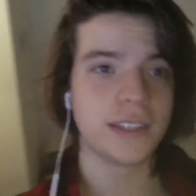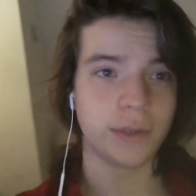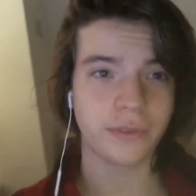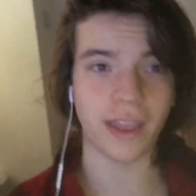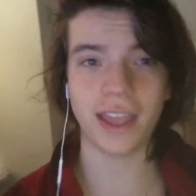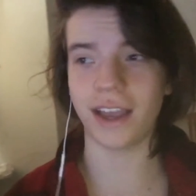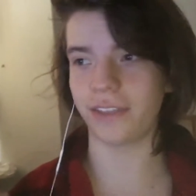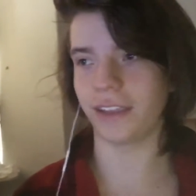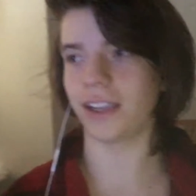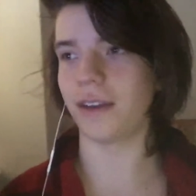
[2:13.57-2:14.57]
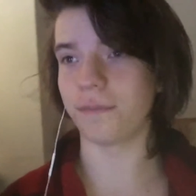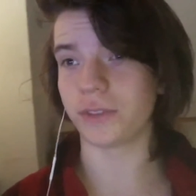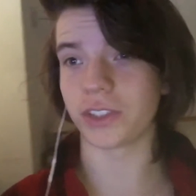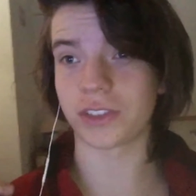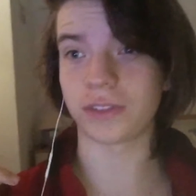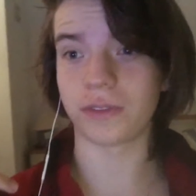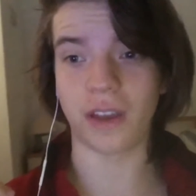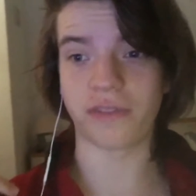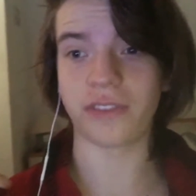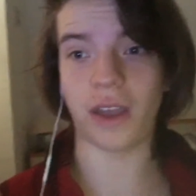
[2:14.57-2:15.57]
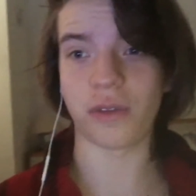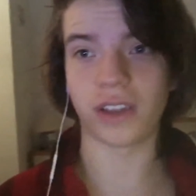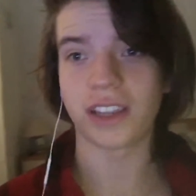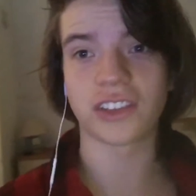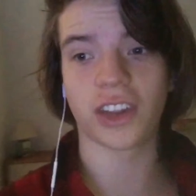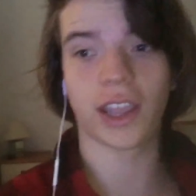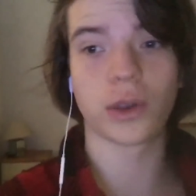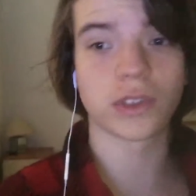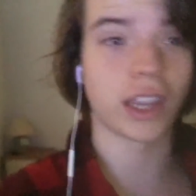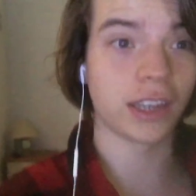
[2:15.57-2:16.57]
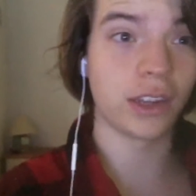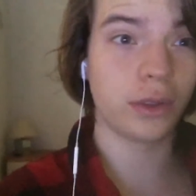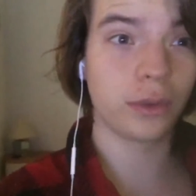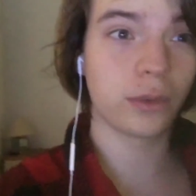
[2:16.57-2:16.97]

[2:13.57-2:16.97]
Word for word: To be fair, I think I'm just I found like something else I can do.